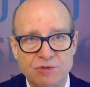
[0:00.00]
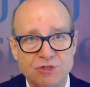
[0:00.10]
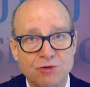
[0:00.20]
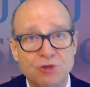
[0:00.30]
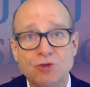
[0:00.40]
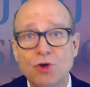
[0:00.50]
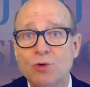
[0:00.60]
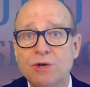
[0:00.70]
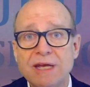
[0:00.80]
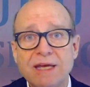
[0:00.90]
So you
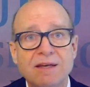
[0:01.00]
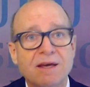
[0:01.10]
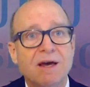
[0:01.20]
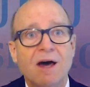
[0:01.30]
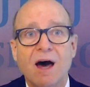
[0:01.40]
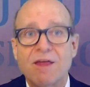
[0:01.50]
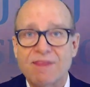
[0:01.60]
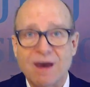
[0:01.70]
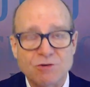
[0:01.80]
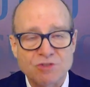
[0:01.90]
don't need
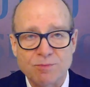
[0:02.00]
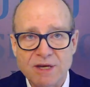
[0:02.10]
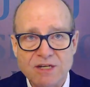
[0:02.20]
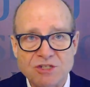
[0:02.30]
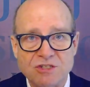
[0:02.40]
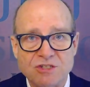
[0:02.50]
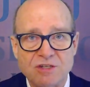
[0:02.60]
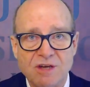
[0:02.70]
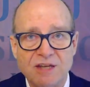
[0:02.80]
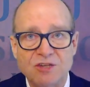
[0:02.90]
1,000 patients,
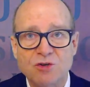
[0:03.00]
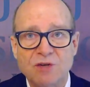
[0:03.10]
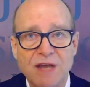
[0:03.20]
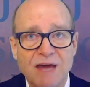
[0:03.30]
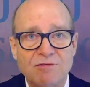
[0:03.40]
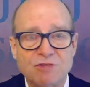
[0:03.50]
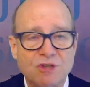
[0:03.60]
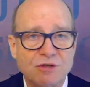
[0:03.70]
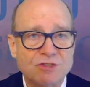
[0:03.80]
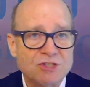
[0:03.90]
and you can have
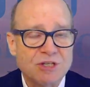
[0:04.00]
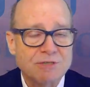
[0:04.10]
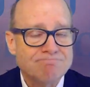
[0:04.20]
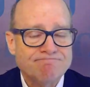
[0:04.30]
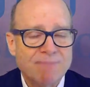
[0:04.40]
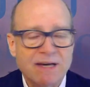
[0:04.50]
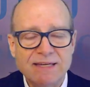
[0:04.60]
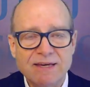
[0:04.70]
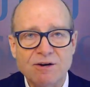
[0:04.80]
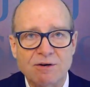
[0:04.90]
results in a
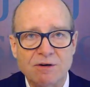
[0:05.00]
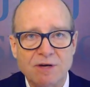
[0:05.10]
year